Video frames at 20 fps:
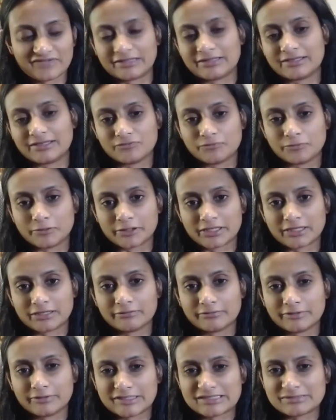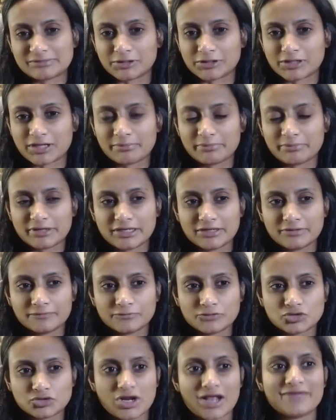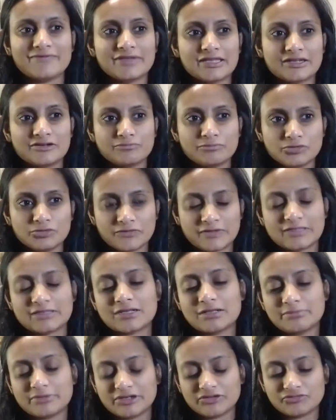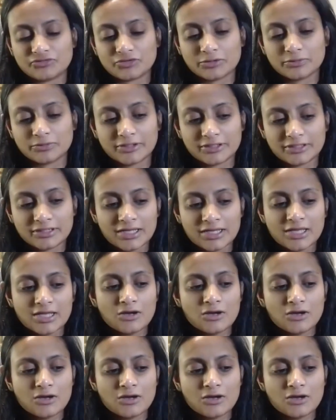feeling of working in a really small company, of driving and moving the company forward.